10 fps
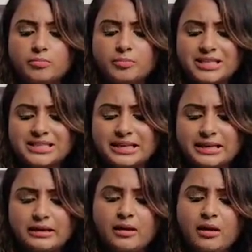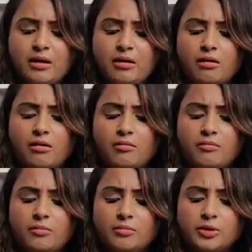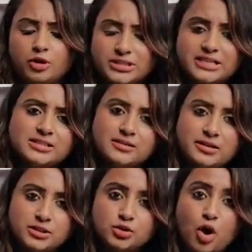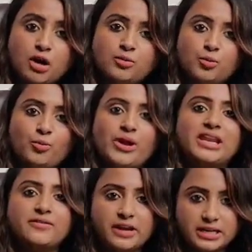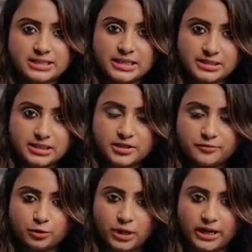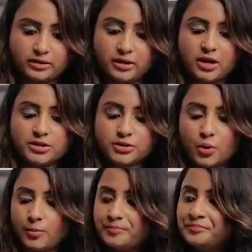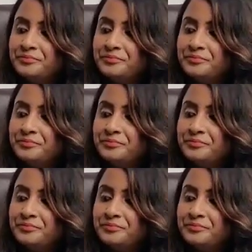basically your sensor is not very, very sensitive to light. So,